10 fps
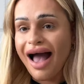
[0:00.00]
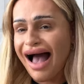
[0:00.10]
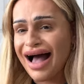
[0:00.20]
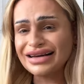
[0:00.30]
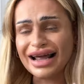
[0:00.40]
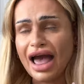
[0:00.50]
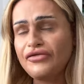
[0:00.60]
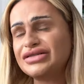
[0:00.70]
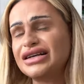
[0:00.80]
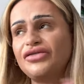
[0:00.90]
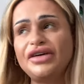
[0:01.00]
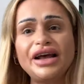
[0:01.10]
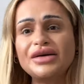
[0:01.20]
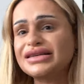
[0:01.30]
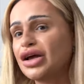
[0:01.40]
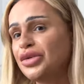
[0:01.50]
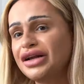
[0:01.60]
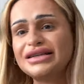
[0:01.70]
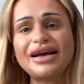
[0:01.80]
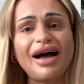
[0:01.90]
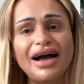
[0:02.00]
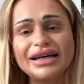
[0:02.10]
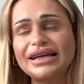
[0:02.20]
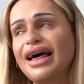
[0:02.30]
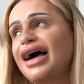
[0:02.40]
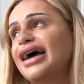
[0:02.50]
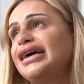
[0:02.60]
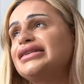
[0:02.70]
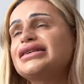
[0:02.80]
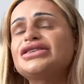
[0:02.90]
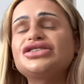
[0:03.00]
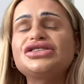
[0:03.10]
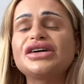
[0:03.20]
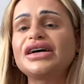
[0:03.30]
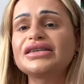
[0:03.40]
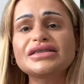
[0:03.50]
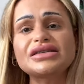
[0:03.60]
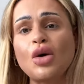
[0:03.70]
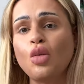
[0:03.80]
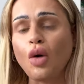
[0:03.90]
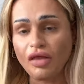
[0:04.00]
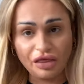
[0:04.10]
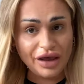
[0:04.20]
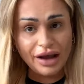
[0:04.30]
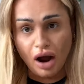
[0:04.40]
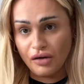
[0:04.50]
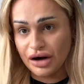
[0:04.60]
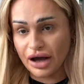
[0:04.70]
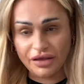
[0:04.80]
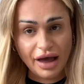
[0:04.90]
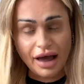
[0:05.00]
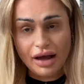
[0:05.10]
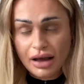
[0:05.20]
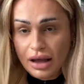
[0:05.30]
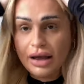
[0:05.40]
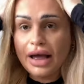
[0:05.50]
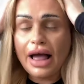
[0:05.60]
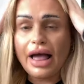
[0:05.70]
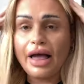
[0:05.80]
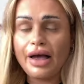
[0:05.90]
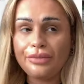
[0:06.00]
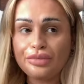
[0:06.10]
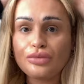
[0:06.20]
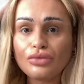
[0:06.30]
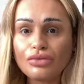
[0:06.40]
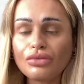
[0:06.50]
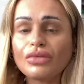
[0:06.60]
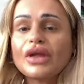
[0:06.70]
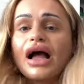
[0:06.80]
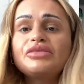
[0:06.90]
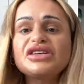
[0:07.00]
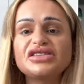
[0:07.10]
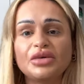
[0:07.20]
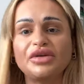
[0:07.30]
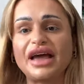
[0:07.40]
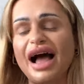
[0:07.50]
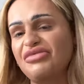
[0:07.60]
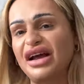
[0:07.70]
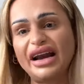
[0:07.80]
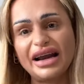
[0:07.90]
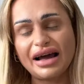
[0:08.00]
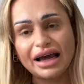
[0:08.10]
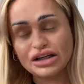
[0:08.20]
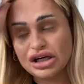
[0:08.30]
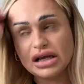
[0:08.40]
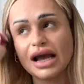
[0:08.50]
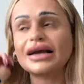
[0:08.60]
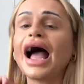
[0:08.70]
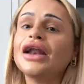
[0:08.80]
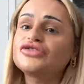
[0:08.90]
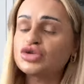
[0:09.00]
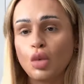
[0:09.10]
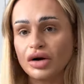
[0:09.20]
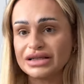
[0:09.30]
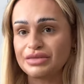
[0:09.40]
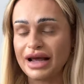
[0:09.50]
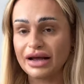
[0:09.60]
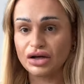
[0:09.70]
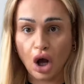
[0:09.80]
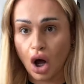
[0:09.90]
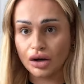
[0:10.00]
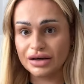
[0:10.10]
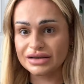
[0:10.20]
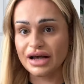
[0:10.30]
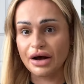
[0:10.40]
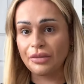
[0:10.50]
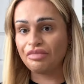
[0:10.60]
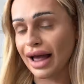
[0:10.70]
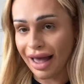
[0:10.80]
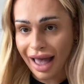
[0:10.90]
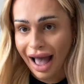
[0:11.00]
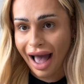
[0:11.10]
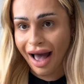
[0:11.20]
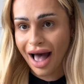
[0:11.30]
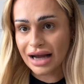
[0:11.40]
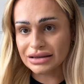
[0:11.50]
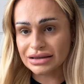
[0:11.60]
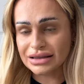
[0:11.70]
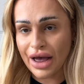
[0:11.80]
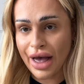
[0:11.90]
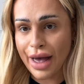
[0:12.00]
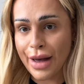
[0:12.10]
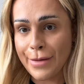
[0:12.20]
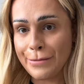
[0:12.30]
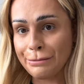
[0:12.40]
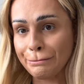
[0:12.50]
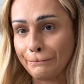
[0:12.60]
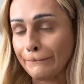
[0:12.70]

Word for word: And like every single video is community guidelines. It's just one thing or another. Um, I'm just done with the app really. Like it just it kind of just wants me gone. So and um